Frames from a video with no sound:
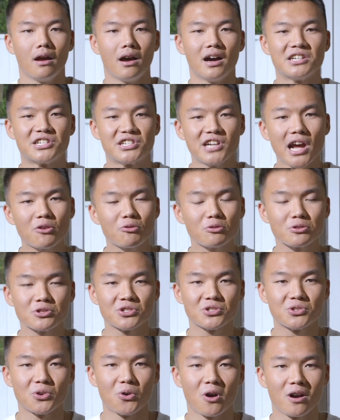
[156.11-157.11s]
A general
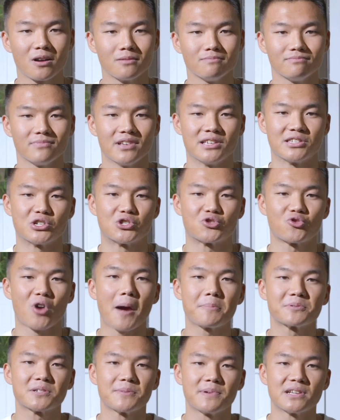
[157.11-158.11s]
store is a
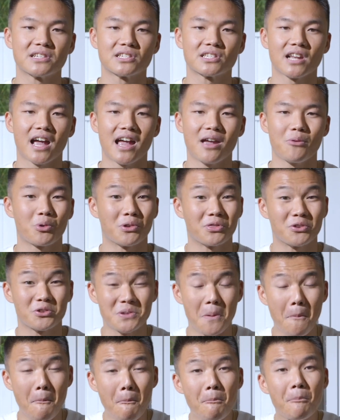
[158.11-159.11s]
dropshipping site where
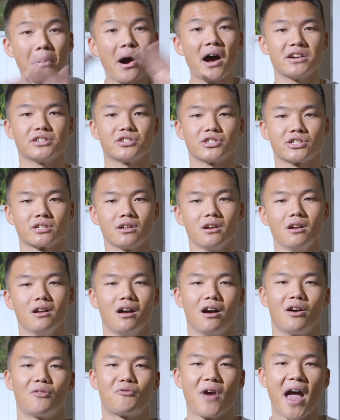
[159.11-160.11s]
there's a bunch
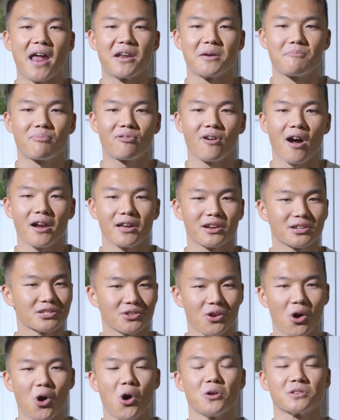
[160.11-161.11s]
of random
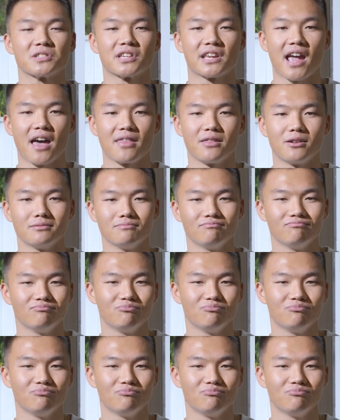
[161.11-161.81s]
products all together.